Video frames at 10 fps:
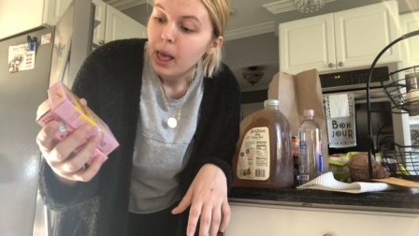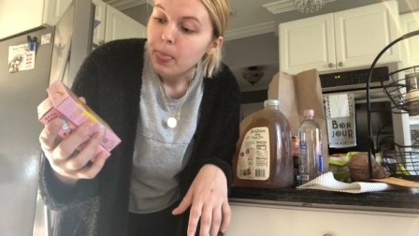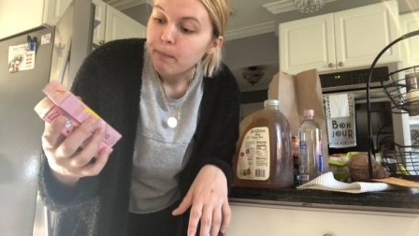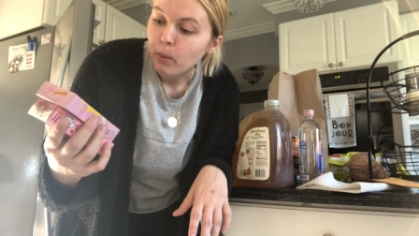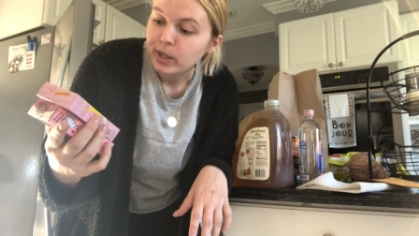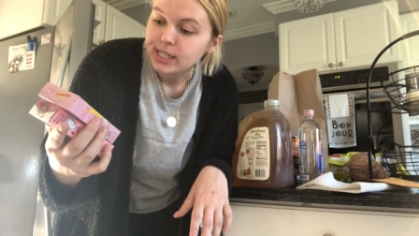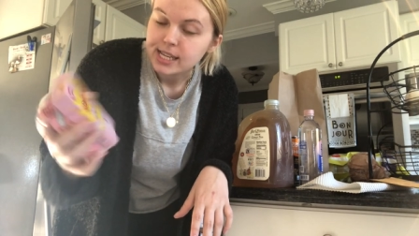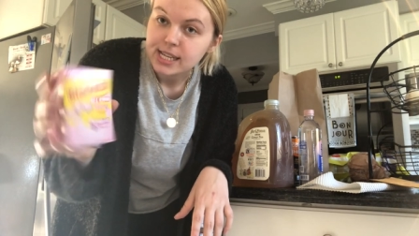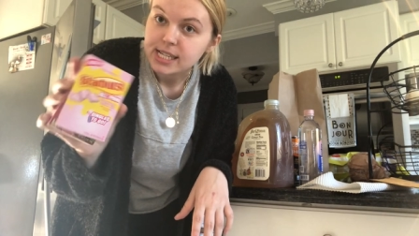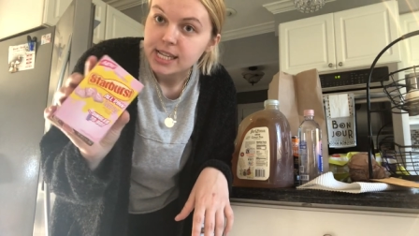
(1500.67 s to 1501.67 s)
The point
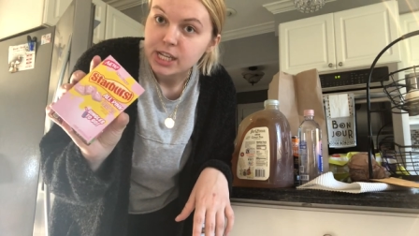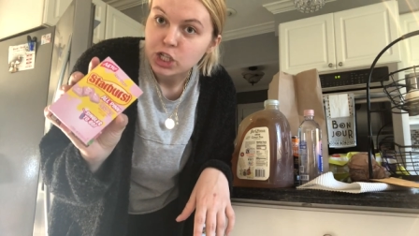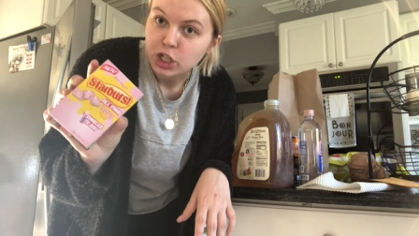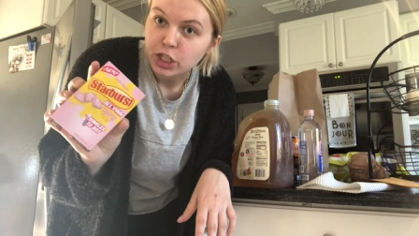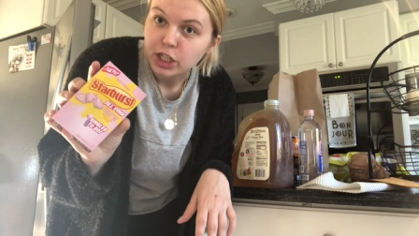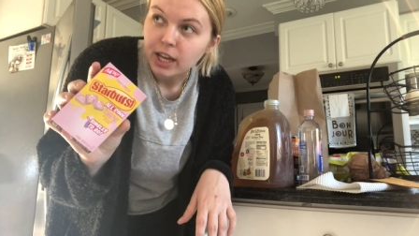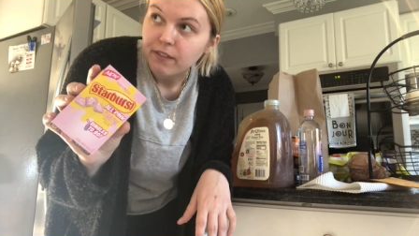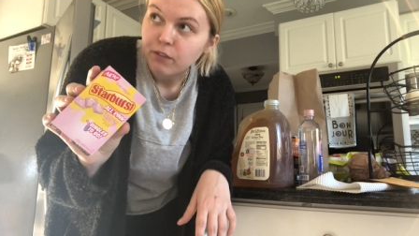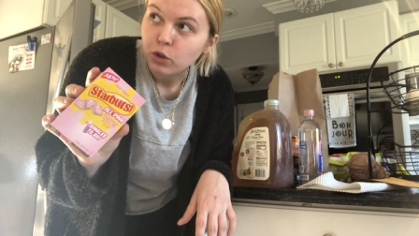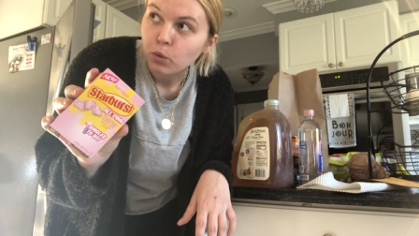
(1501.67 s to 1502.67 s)
is, it's good if
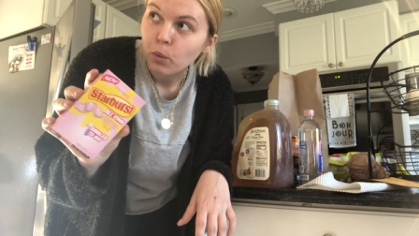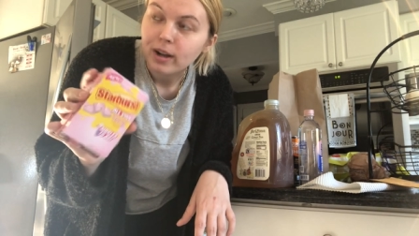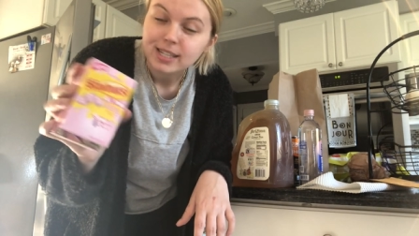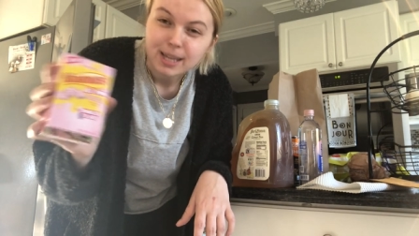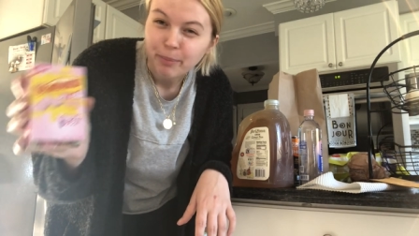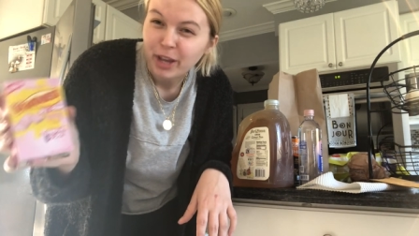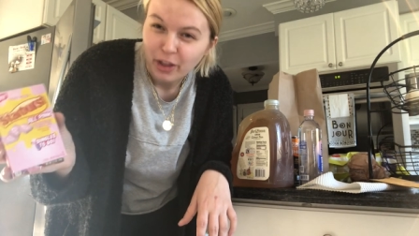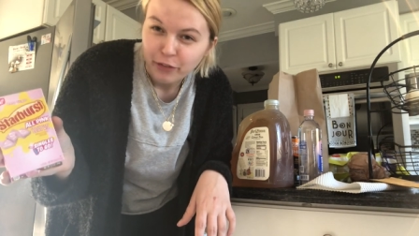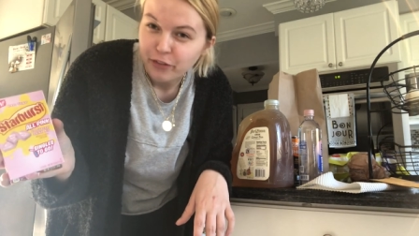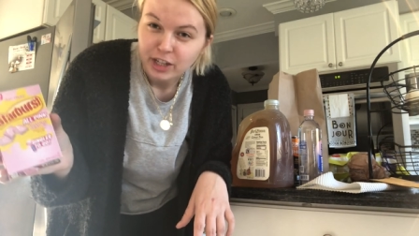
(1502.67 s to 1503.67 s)
you want something
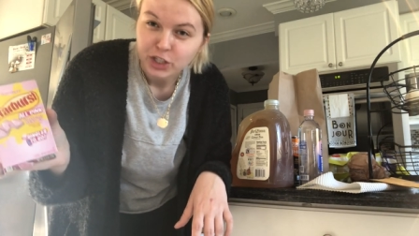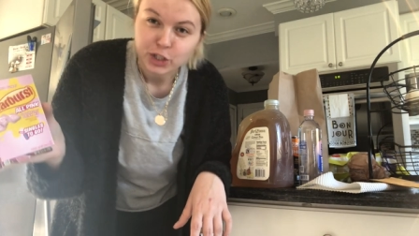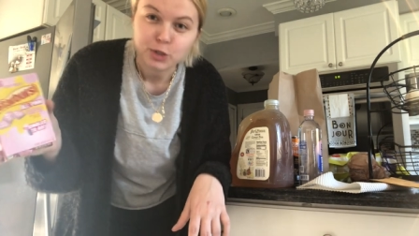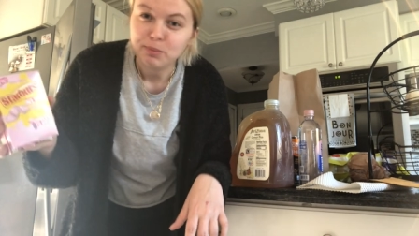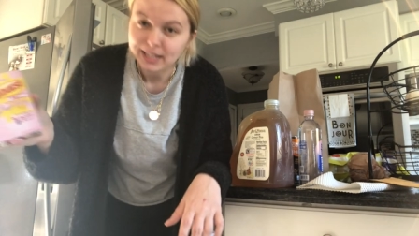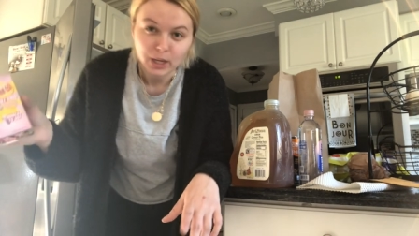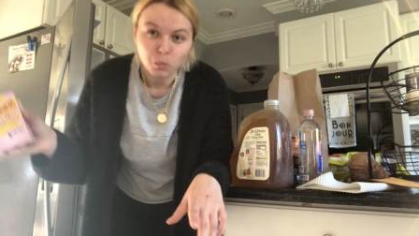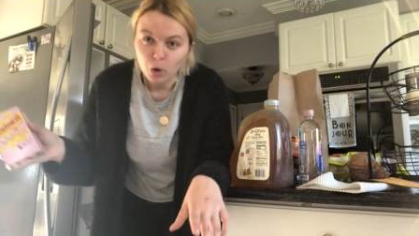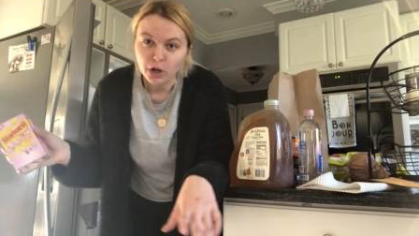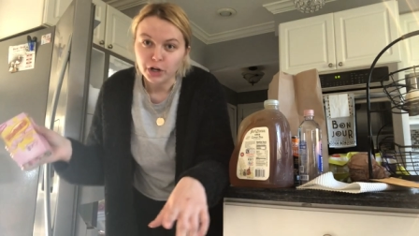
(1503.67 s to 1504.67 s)
other than just plain
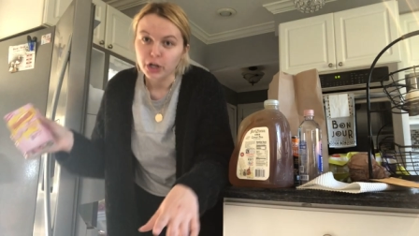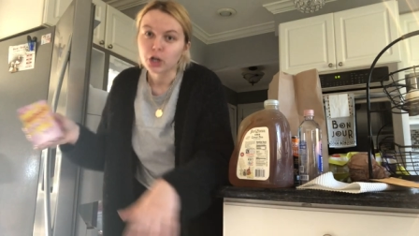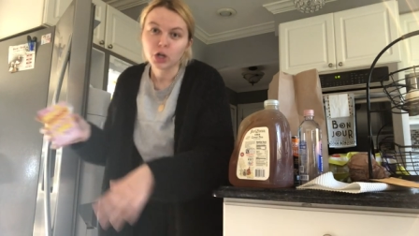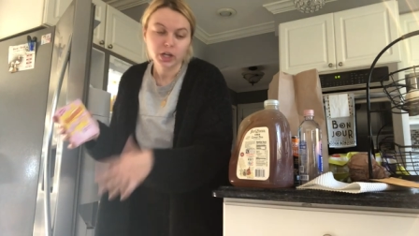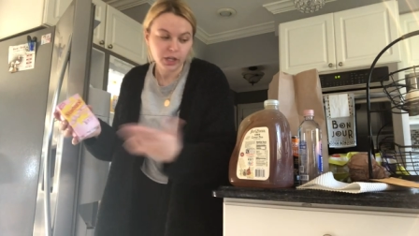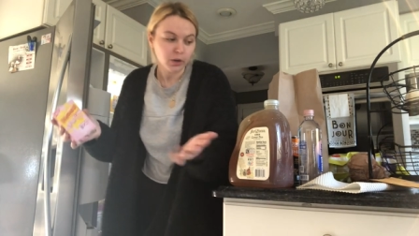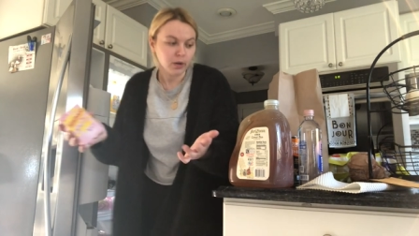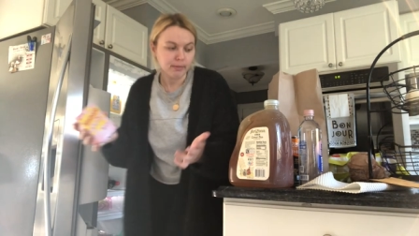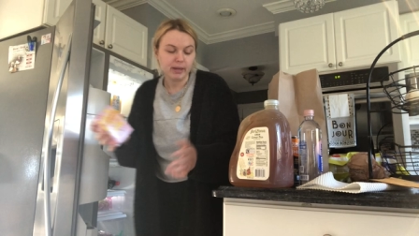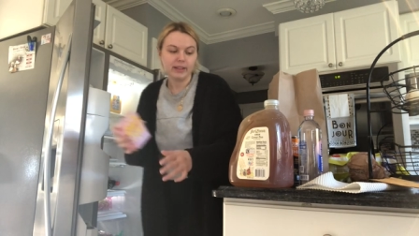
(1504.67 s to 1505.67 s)
water. You know
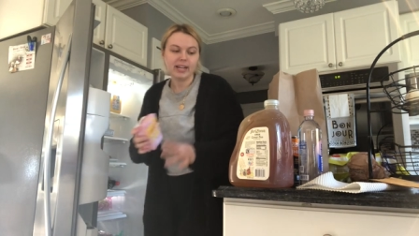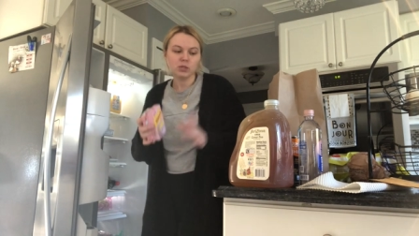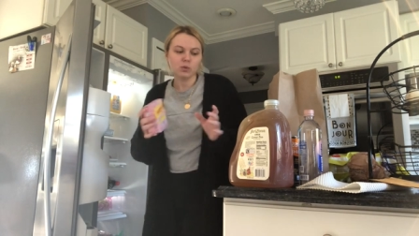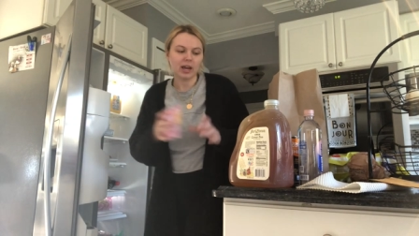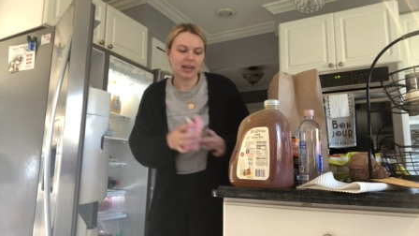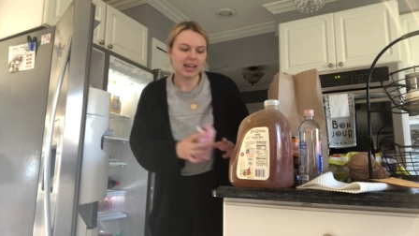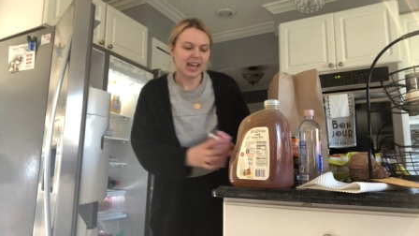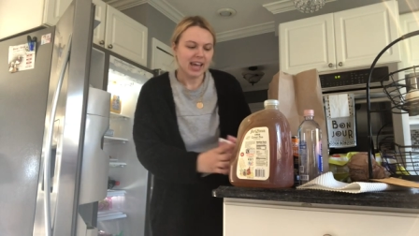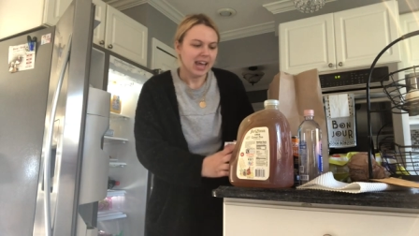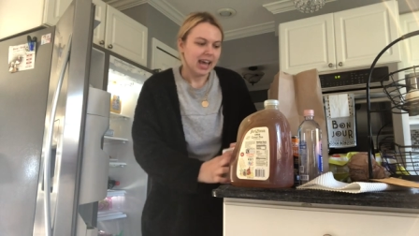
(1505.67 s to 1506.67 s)
what I mean? That's what I
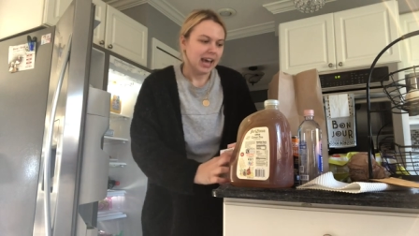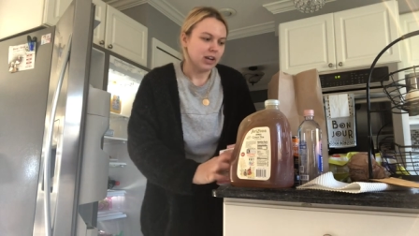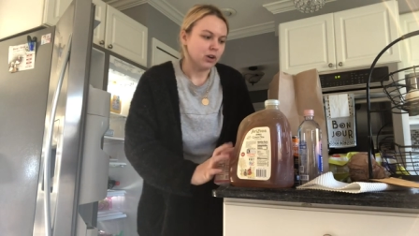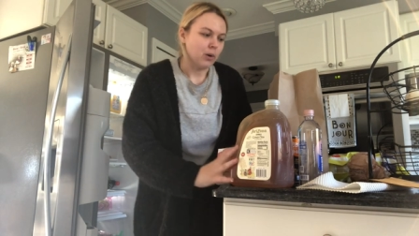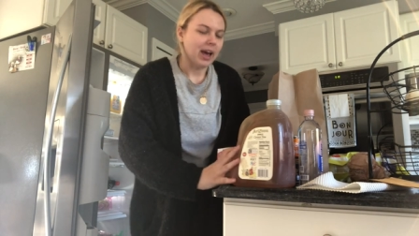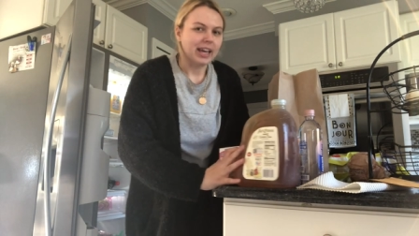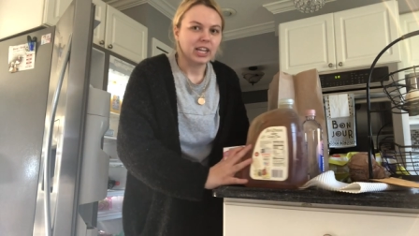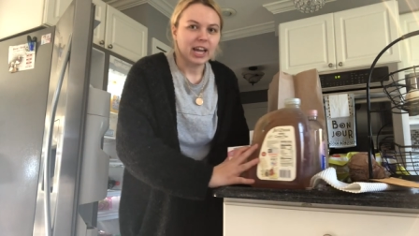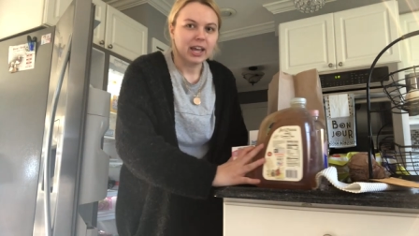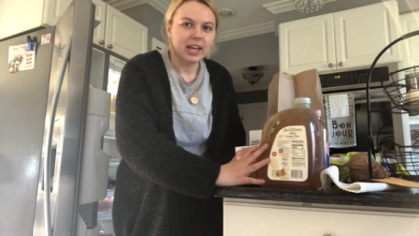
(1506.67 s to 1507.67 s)
don't know,
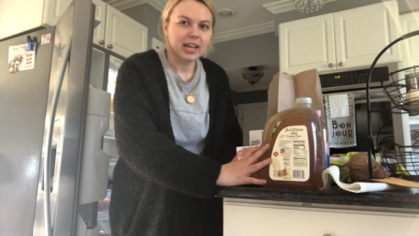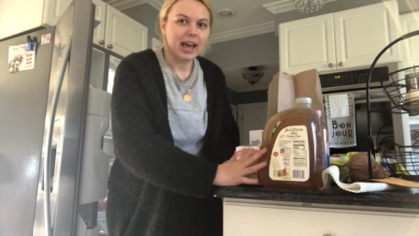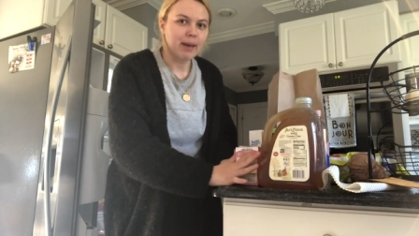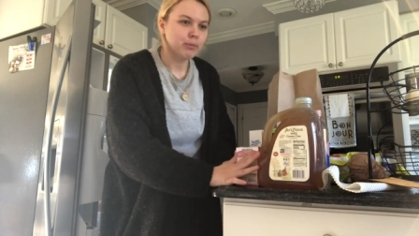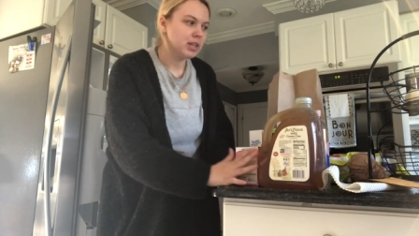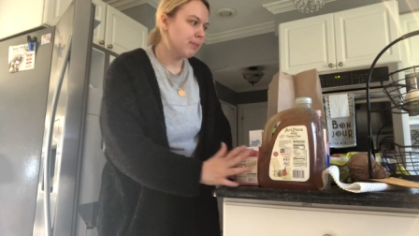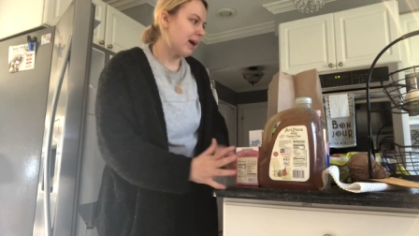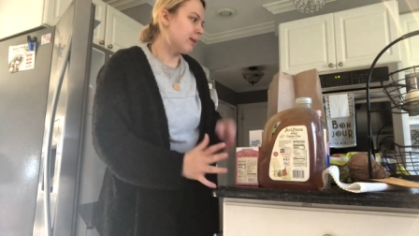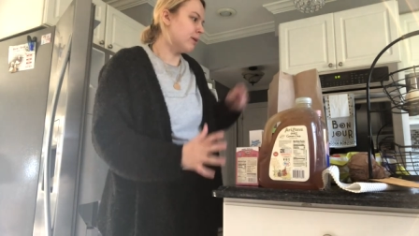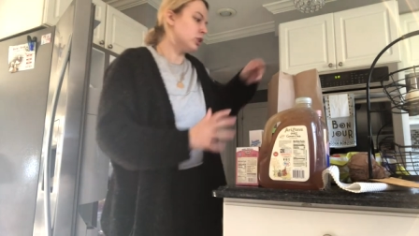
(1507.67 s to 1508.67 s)
I'm really
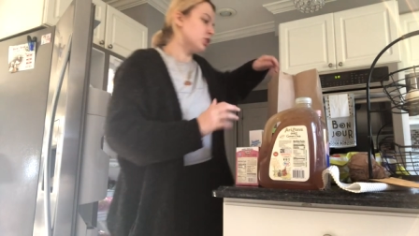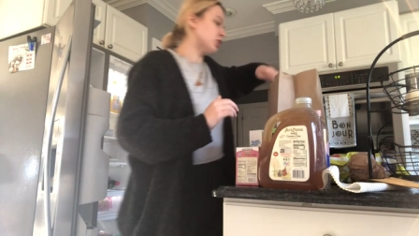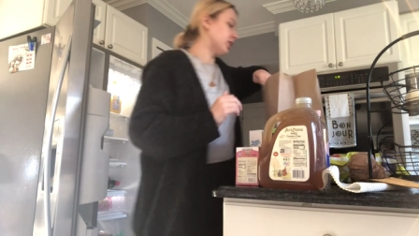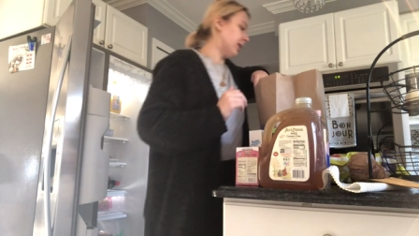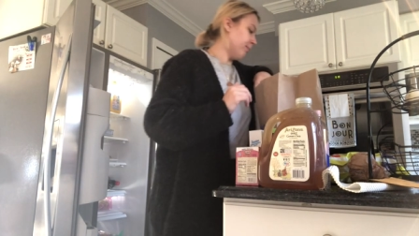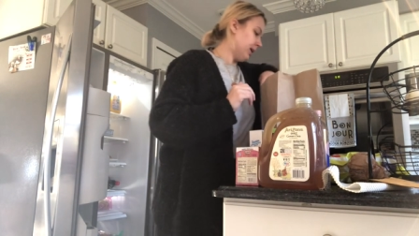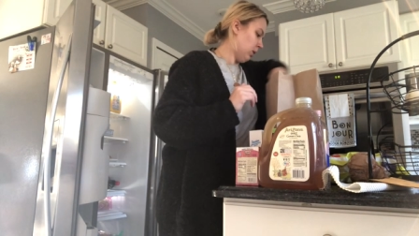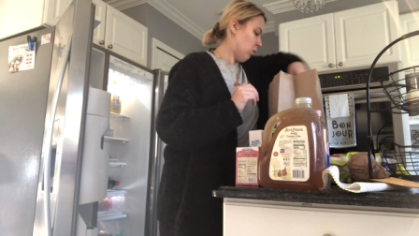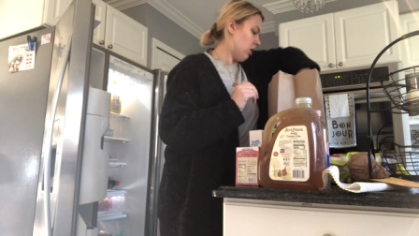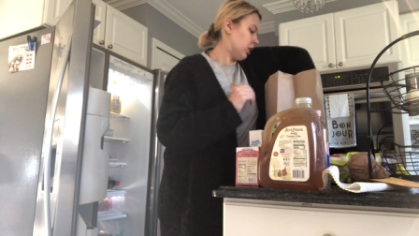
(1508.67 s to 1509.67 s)
bad about just drinking plain
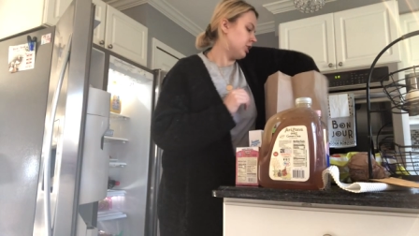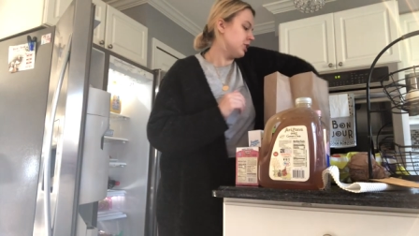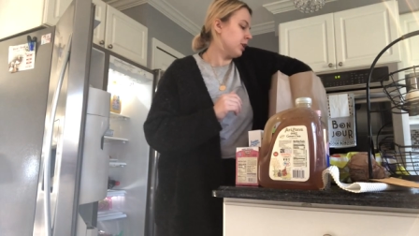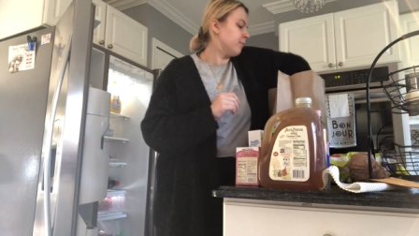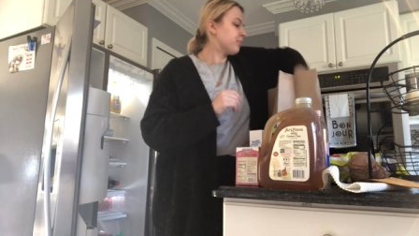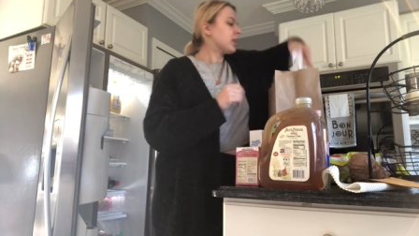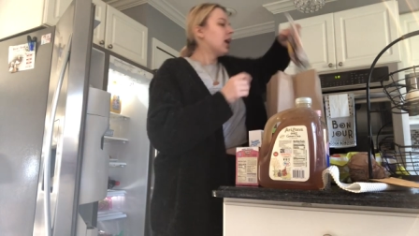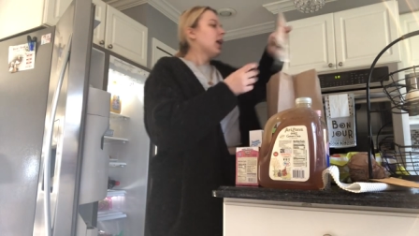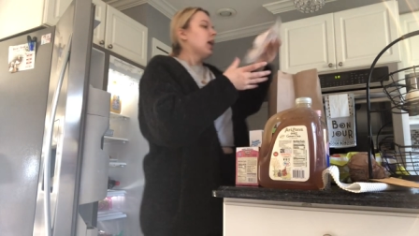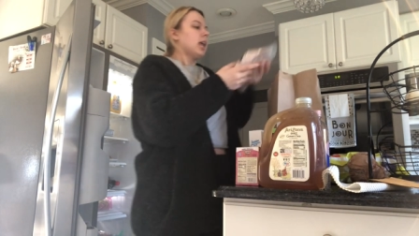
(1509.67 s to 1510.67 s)
water, so
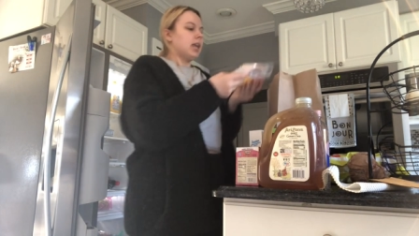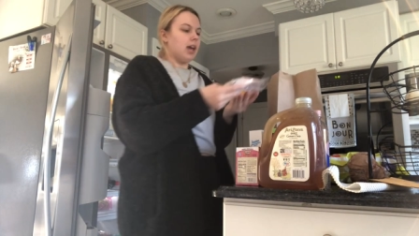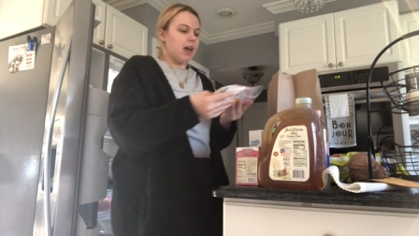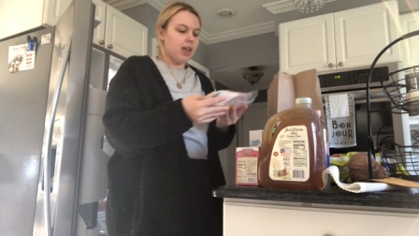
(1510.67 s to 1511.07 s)
yeah.